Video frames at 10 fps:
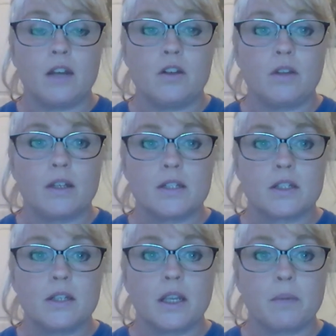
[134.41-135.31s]
and you can
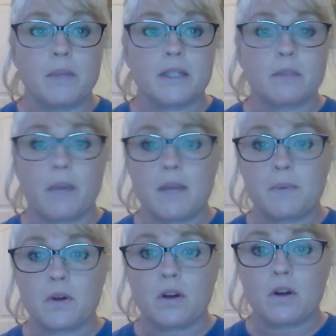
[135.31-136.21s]
just take a piece of
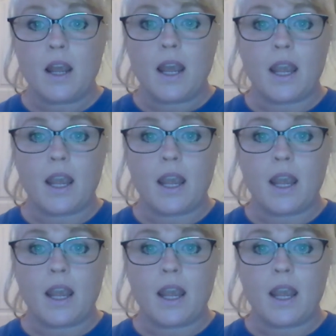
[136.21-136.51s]
paper